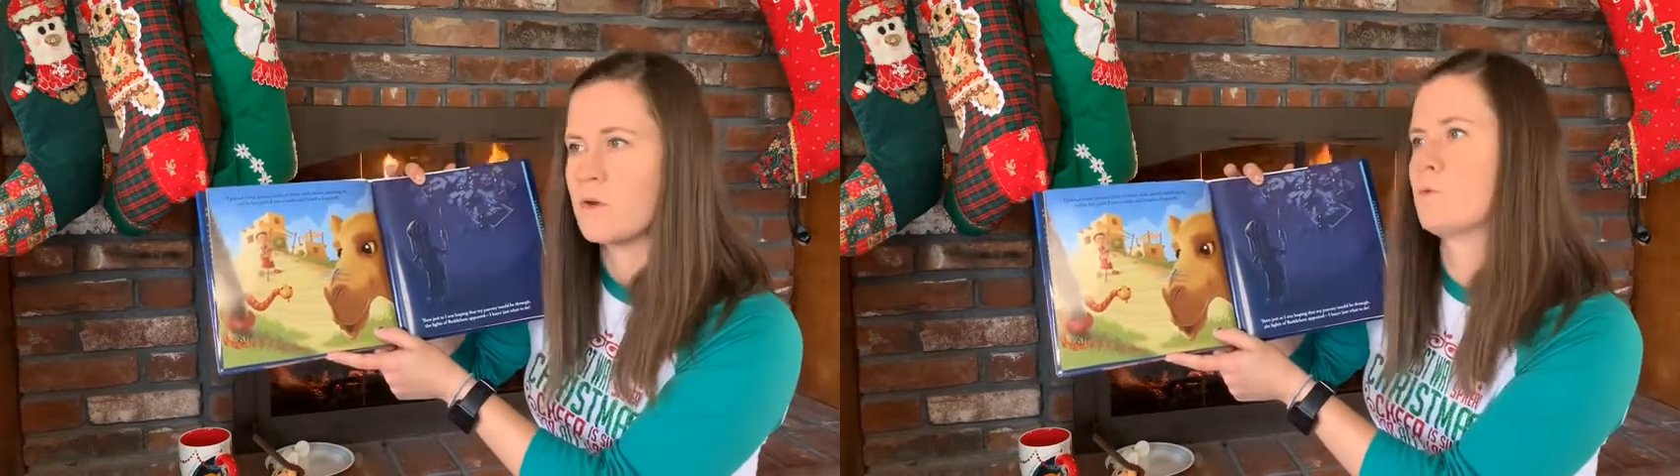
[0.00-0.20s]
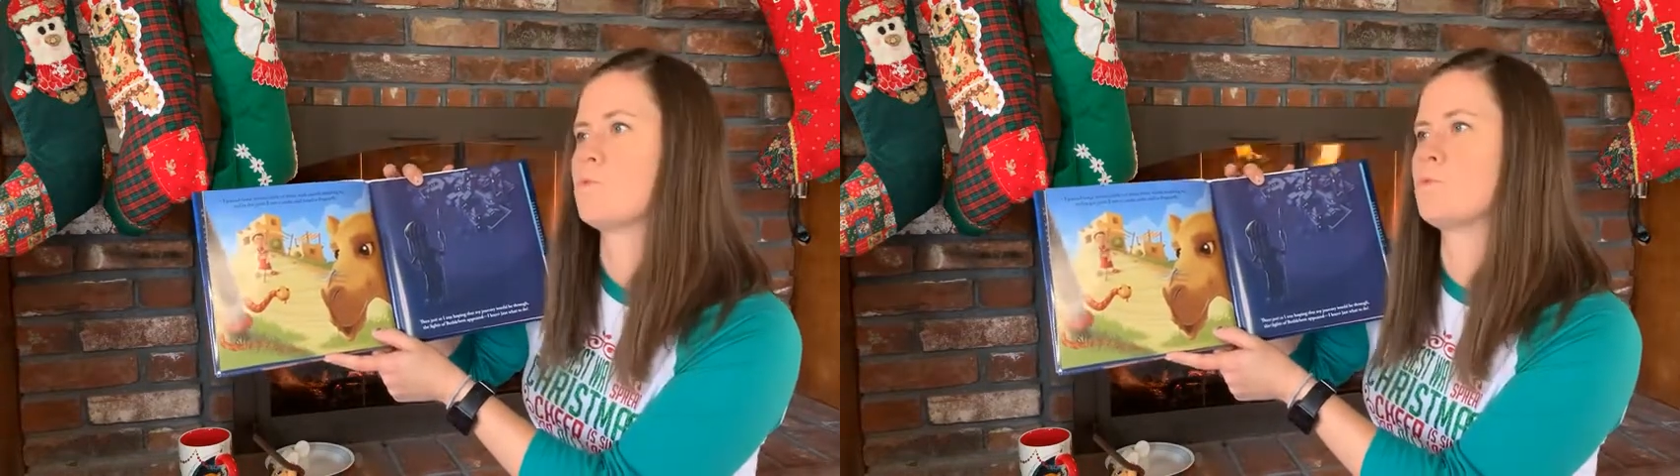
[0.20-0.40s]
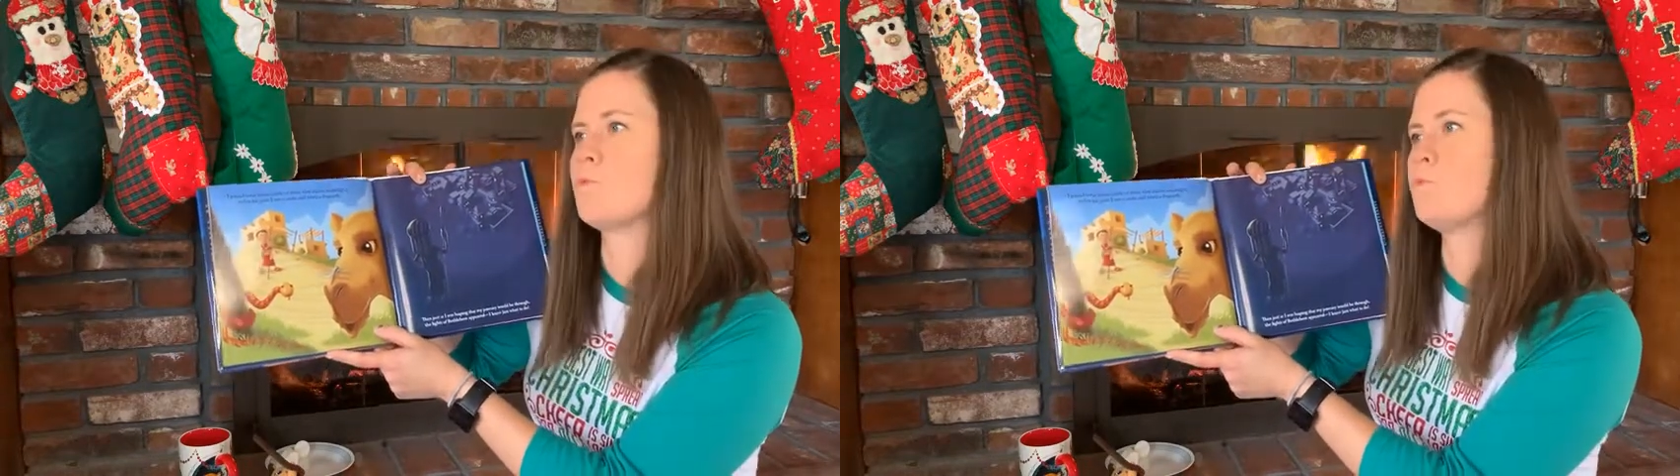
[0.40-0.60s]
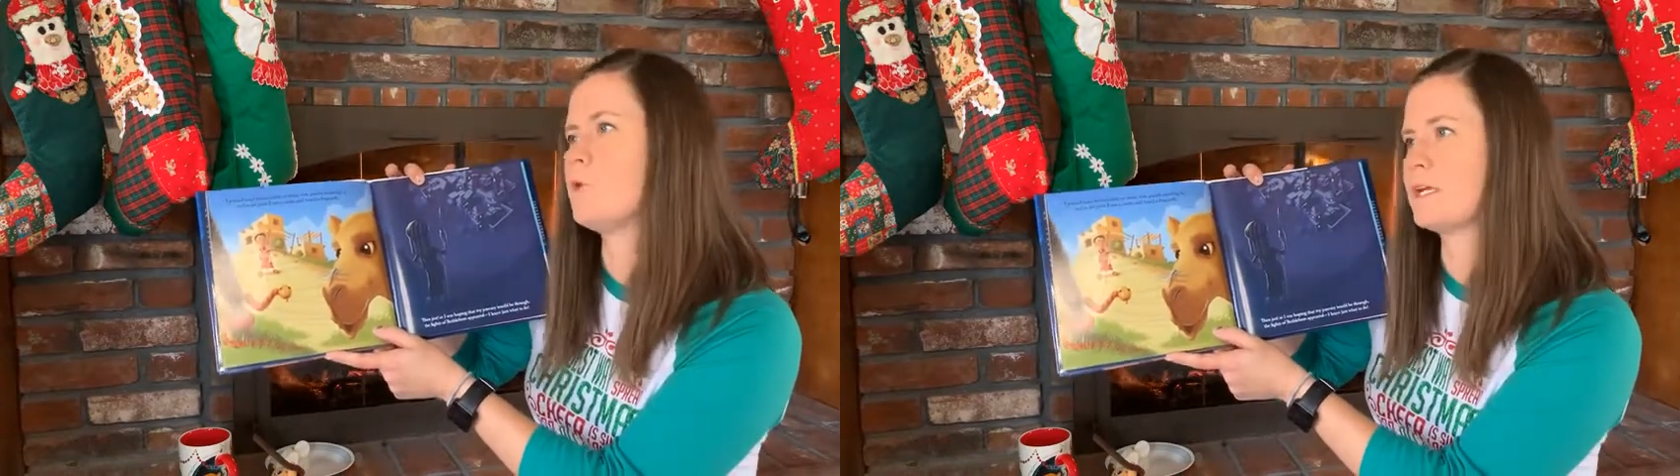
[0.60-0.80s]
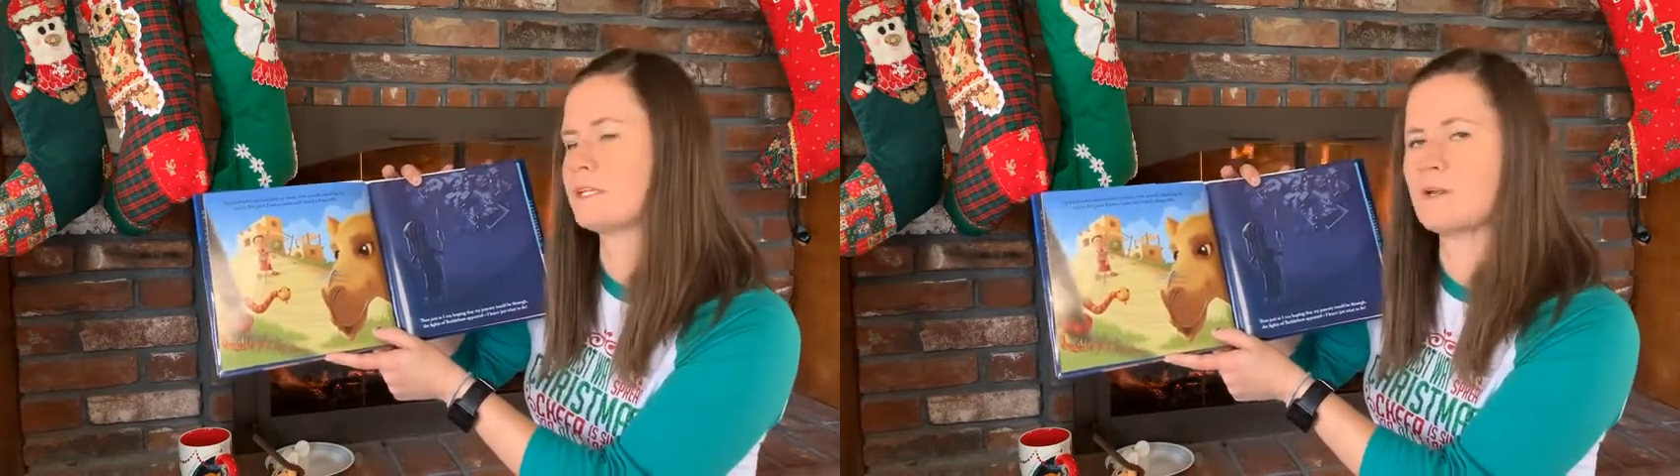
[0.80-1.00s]

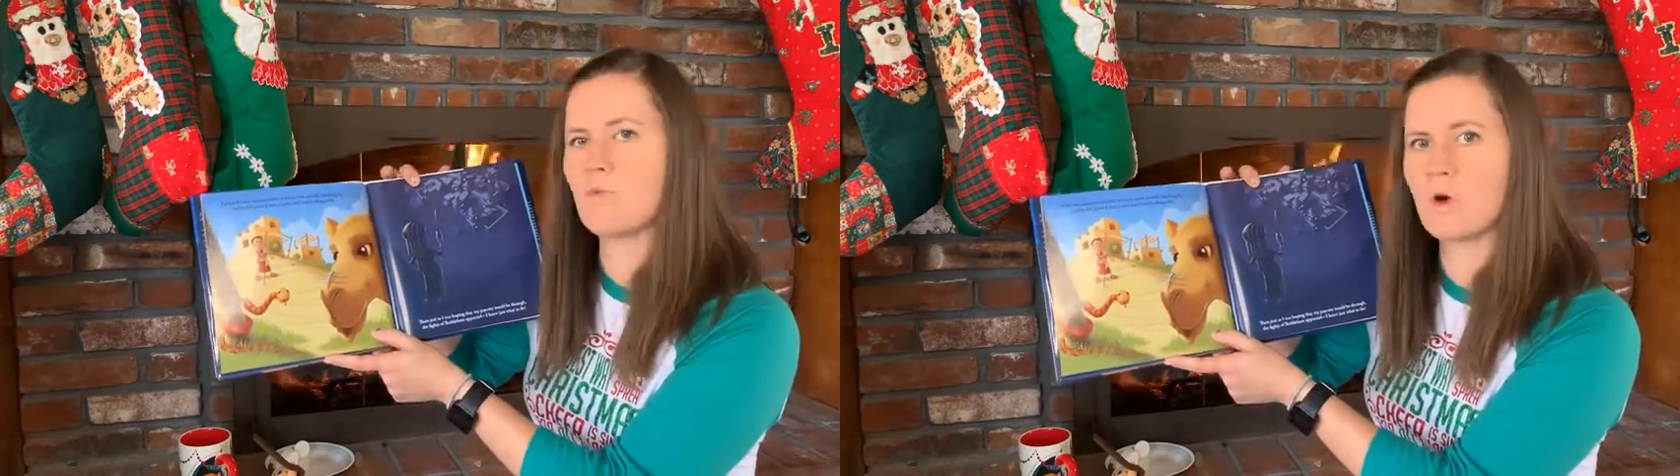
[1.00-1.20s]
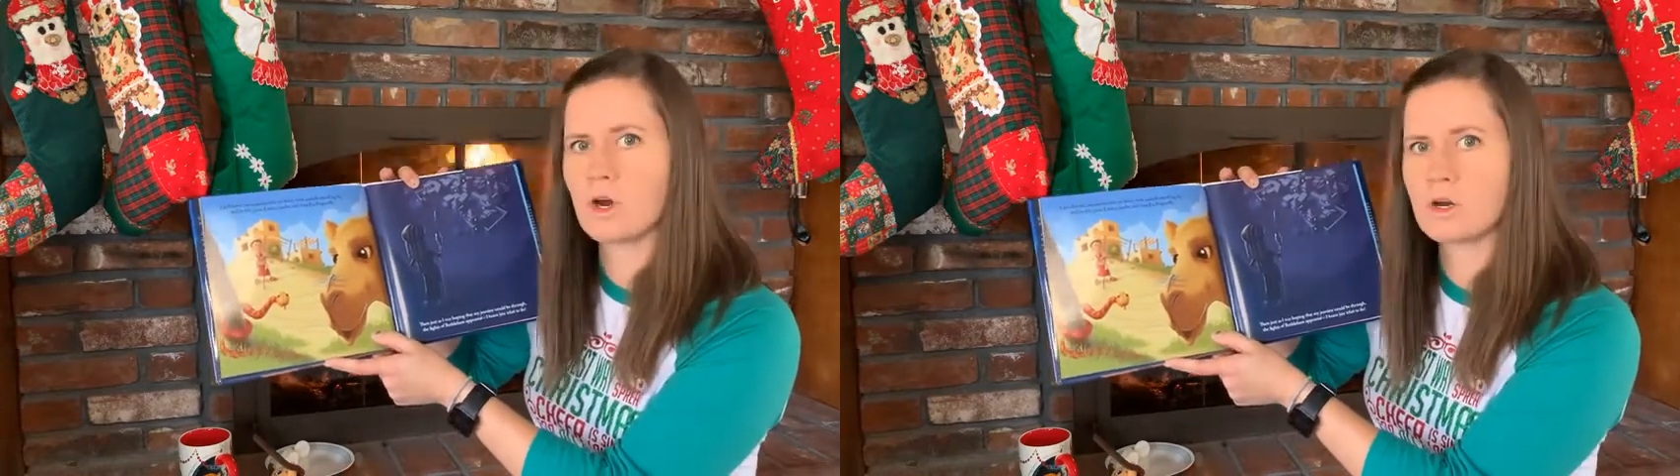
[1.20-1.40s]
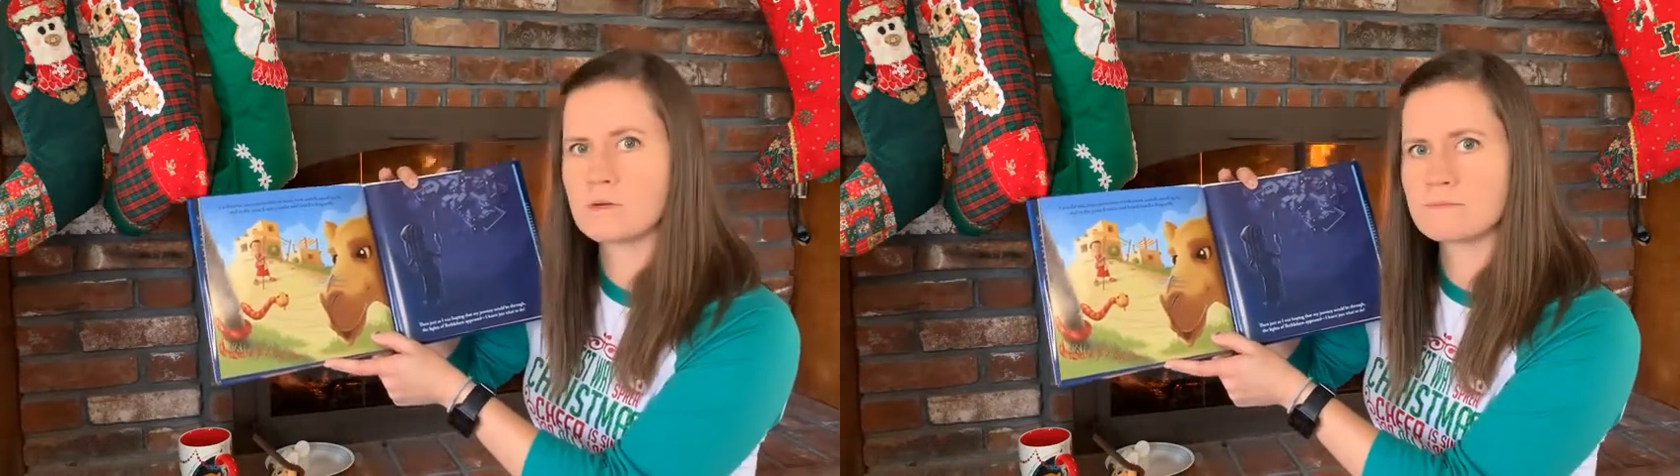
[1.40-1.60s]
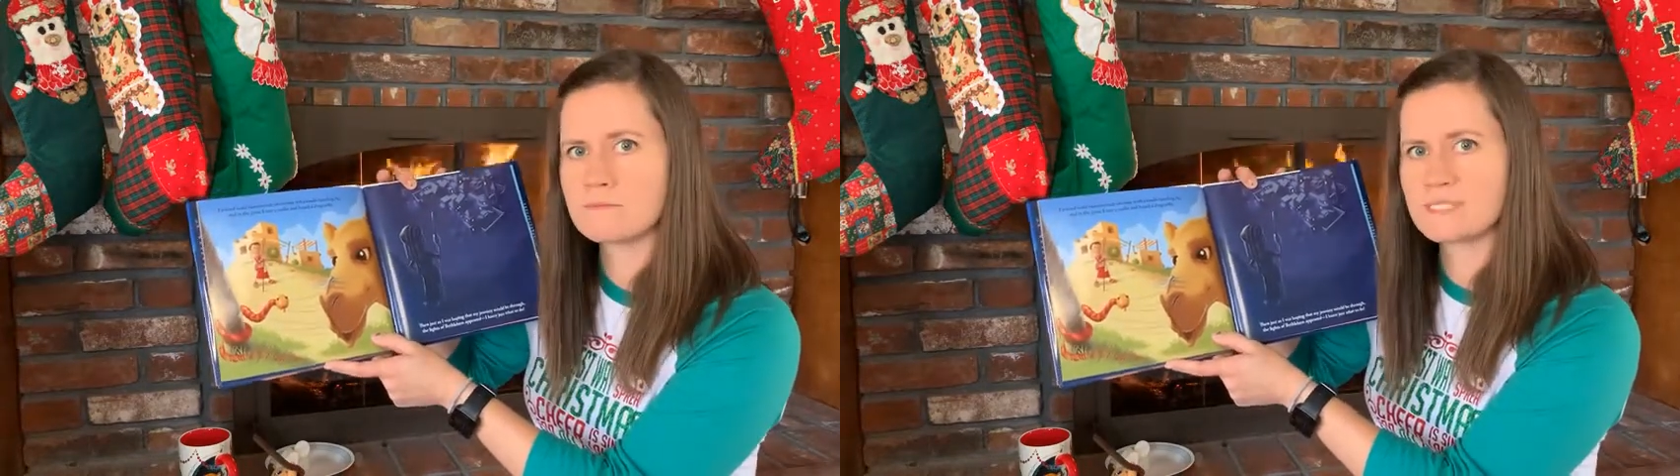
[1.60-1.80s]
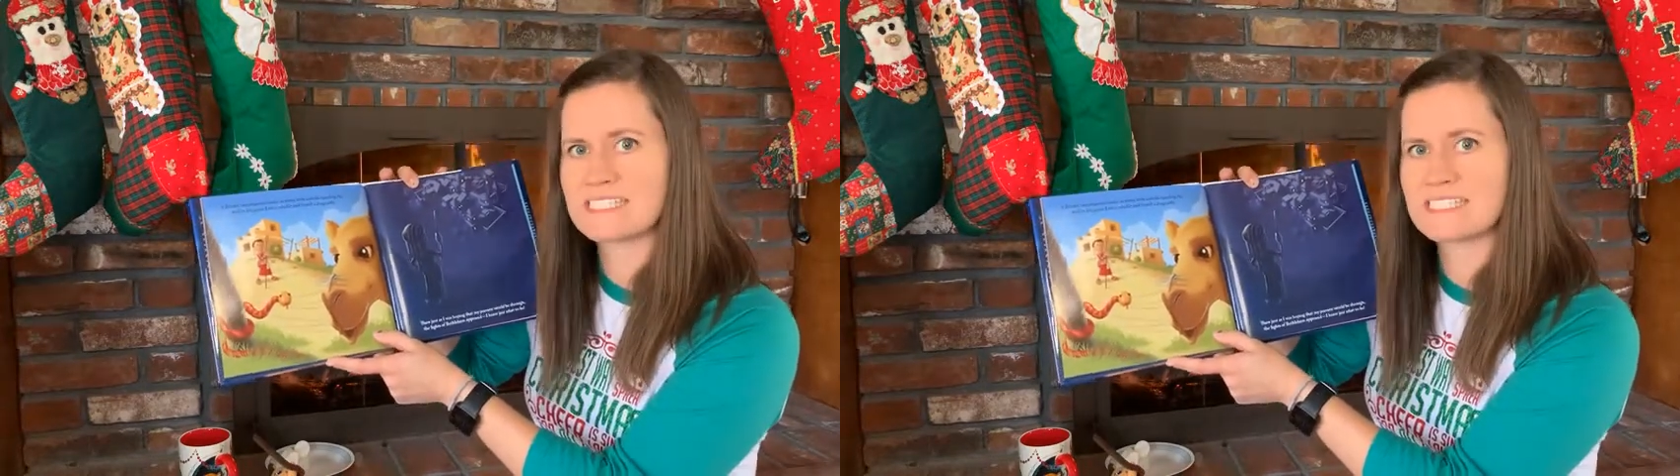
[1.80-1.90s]
wiggly worms